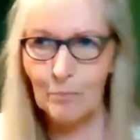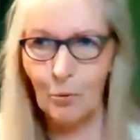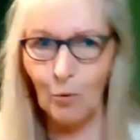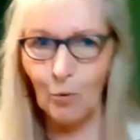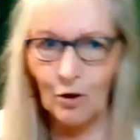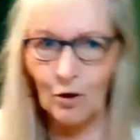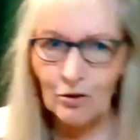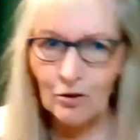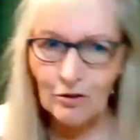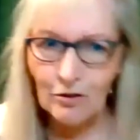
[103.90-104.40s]

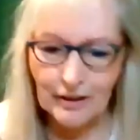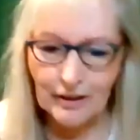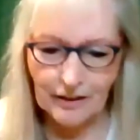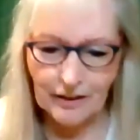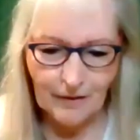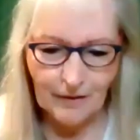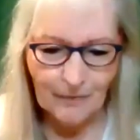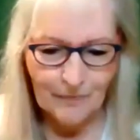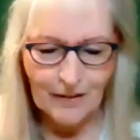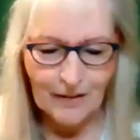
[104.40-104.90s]
portal
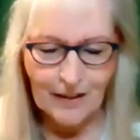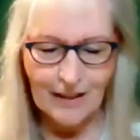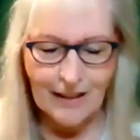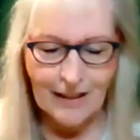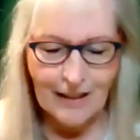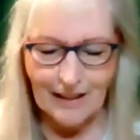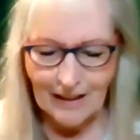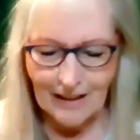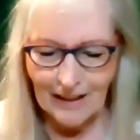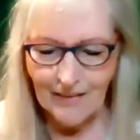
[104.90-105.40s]
here.
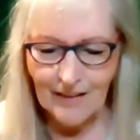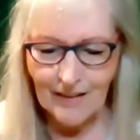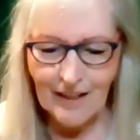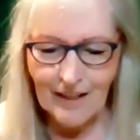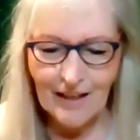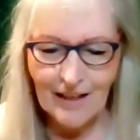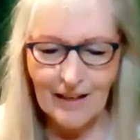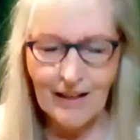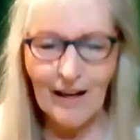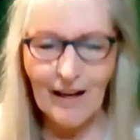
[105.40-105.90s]
And
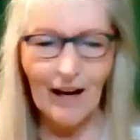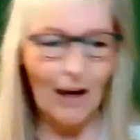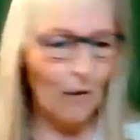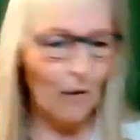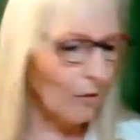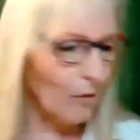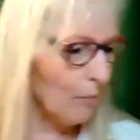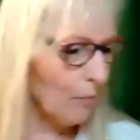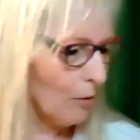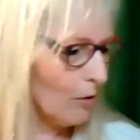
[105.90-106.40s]
then I
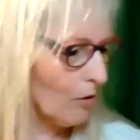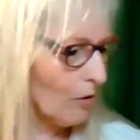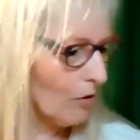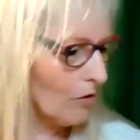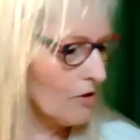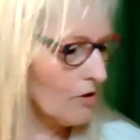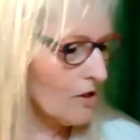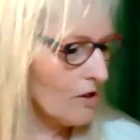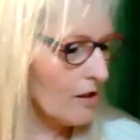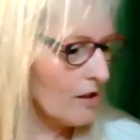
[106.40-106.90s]
will
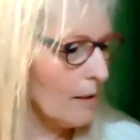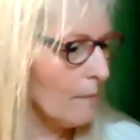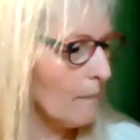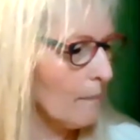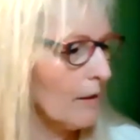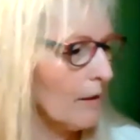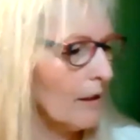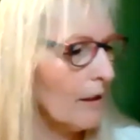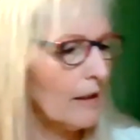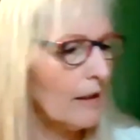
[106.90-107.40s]
pull
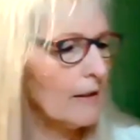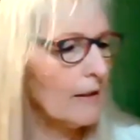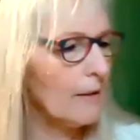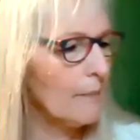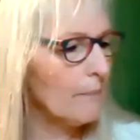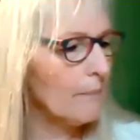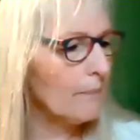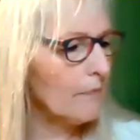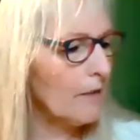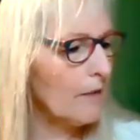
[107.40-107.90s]
some a
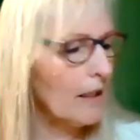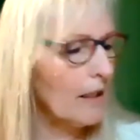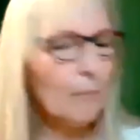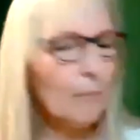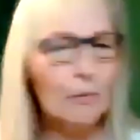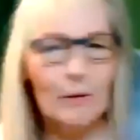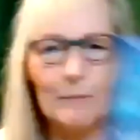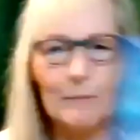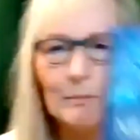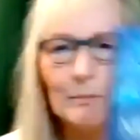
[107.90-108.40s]

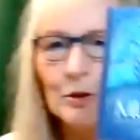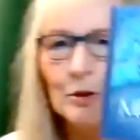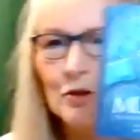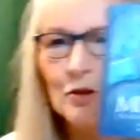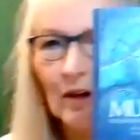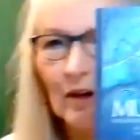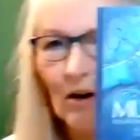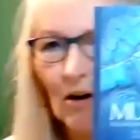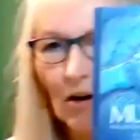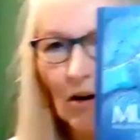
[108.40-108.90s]
couple of
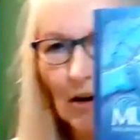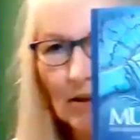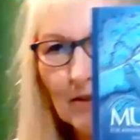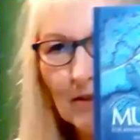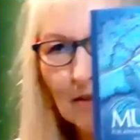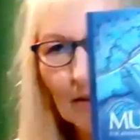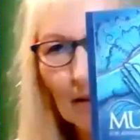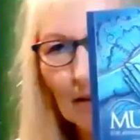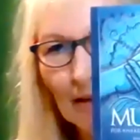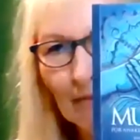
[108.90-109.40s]
mudra
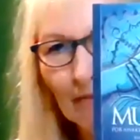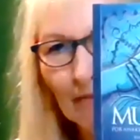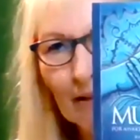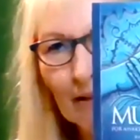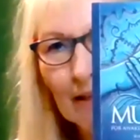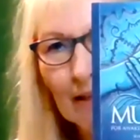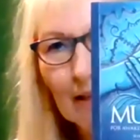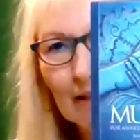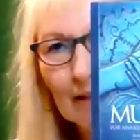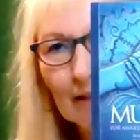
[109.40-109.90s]
cards that
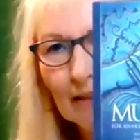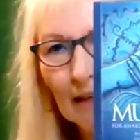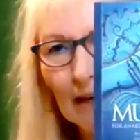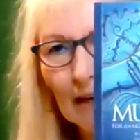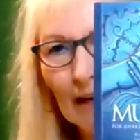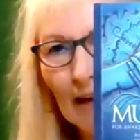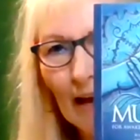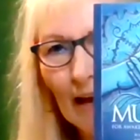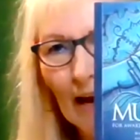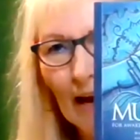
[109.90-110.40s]

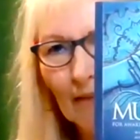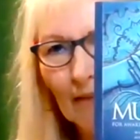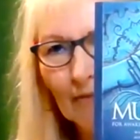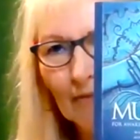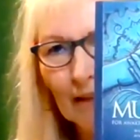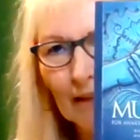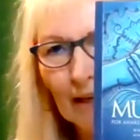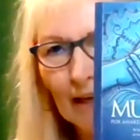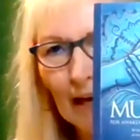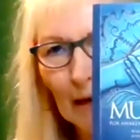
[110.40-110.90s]
I have
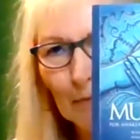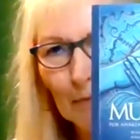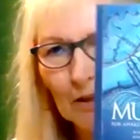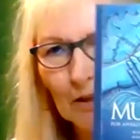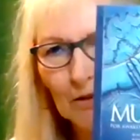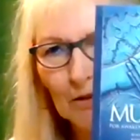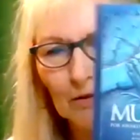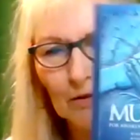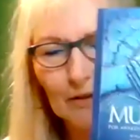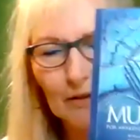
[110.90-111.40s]
that I
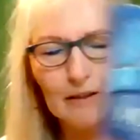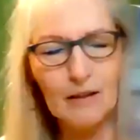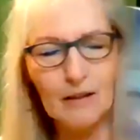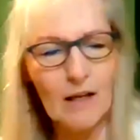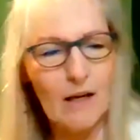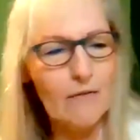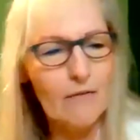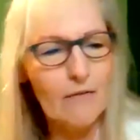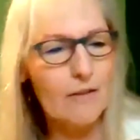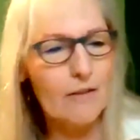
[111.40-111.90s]
absolutely
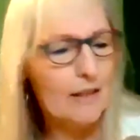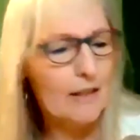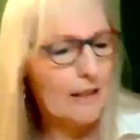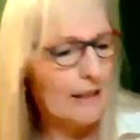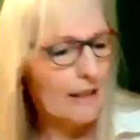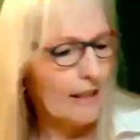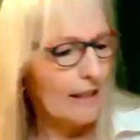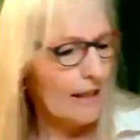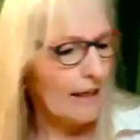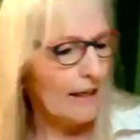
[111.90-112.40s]
love.
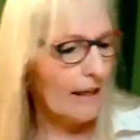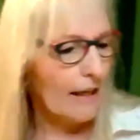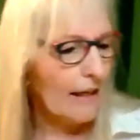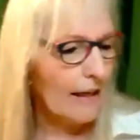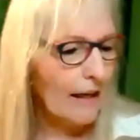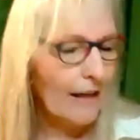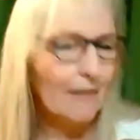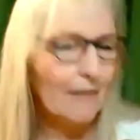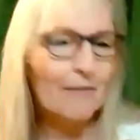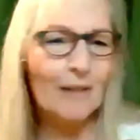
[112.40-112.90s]
And
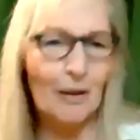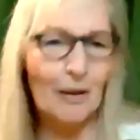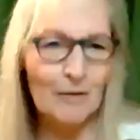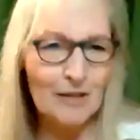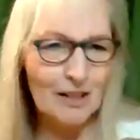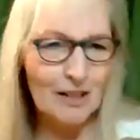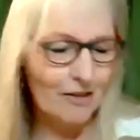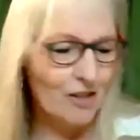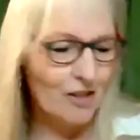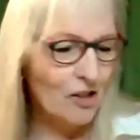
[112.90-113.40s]
I
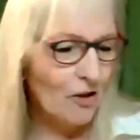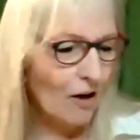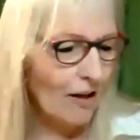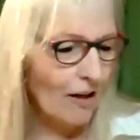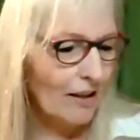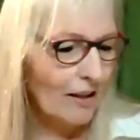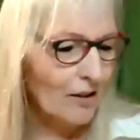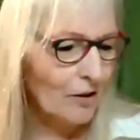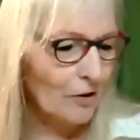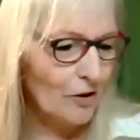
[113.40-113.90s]
was telling
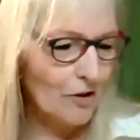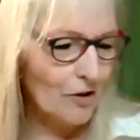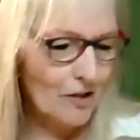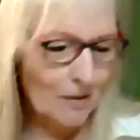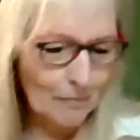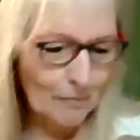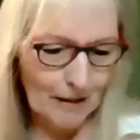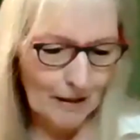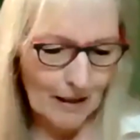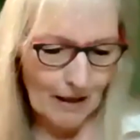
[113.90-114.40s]
Shradha I don't use
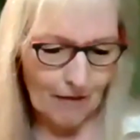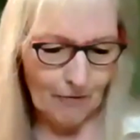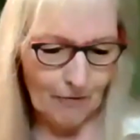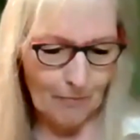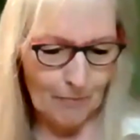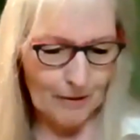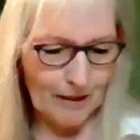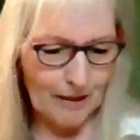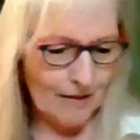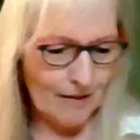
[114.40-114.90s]
them enough
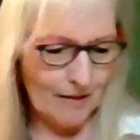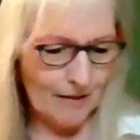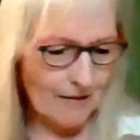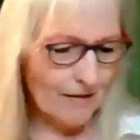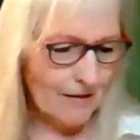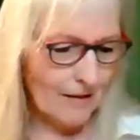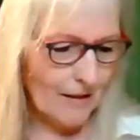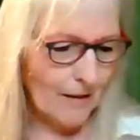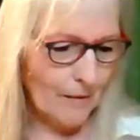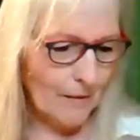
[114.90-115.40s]
because